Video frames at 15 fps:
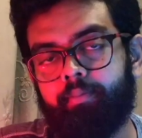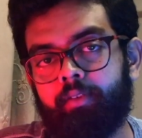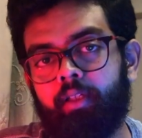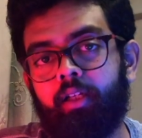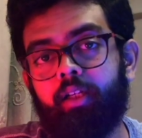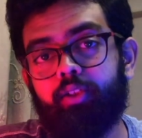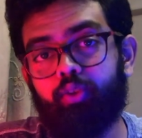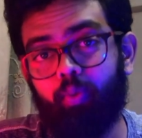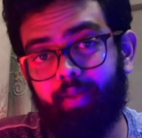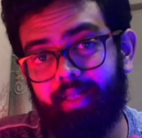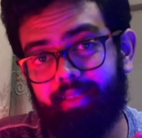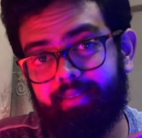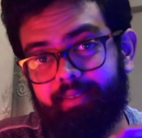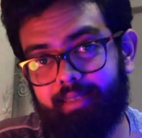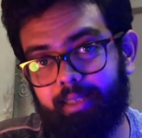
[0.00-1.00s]
So when I
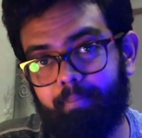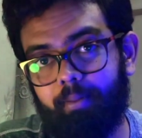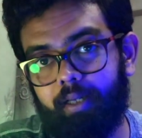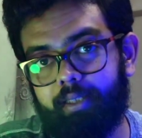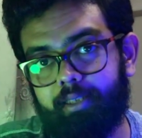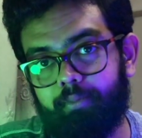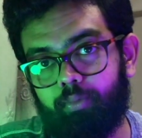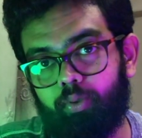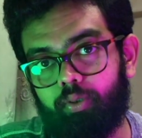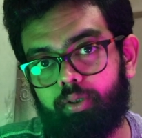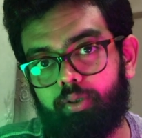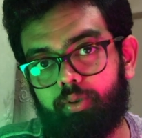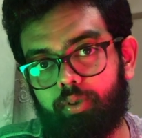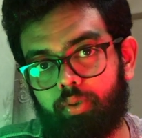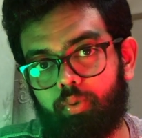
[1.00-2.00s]
say party mode to
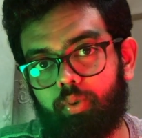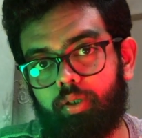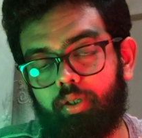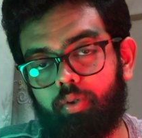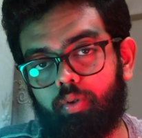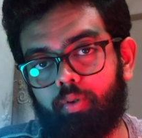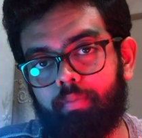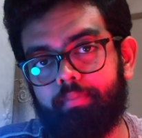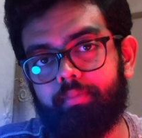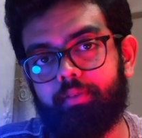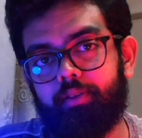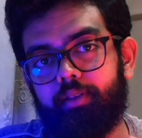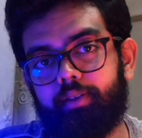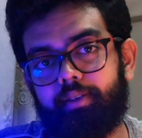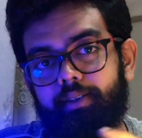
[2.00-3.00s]
the Google Home,
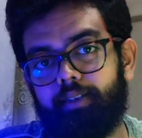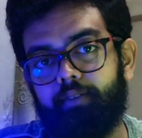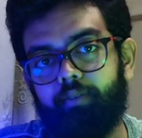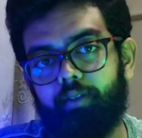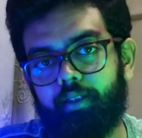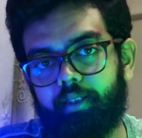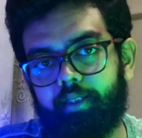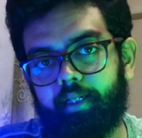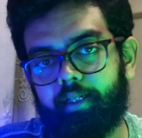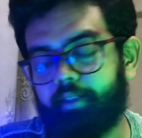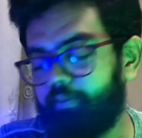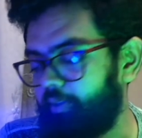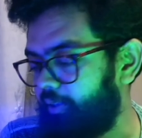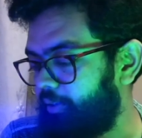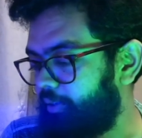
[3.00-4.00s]
this scene will get activated.